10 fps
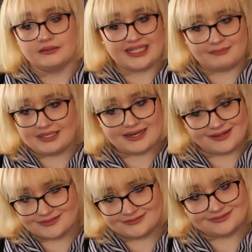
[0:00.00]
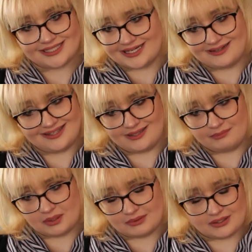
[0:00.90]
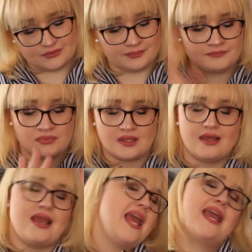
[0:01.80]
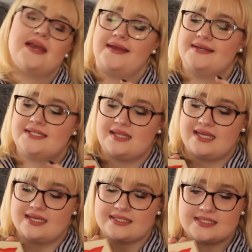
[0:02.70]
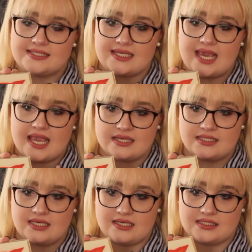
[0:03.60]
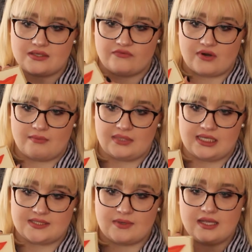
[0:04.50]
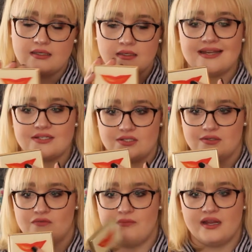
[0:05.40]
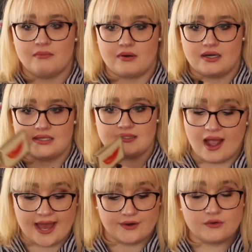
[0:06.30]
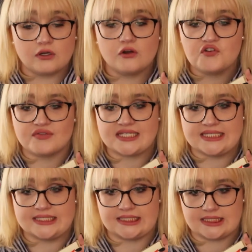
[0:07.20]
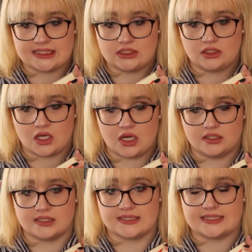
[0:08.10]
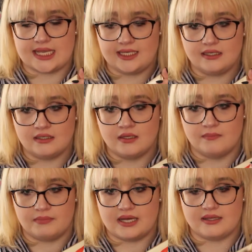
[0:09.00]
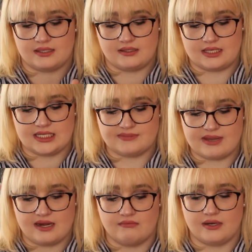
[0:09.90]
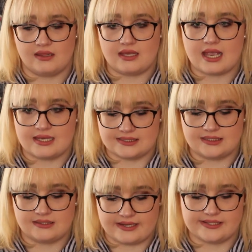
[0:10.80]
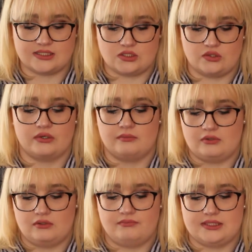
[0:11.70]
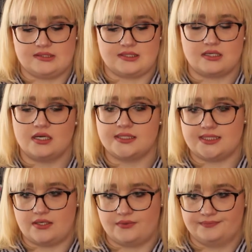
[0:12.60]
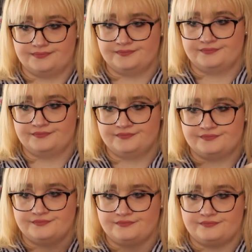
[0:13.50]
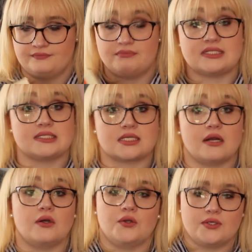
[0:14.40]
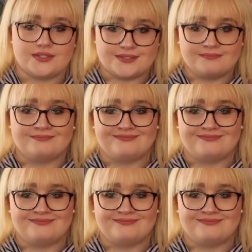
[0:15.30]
let me know and I'll help you out. And this case is from Kate Spade. Had to, makeup artist. I don't know if this is still on the site, but Kate Spade really has nice, durable business cards, so business card holders.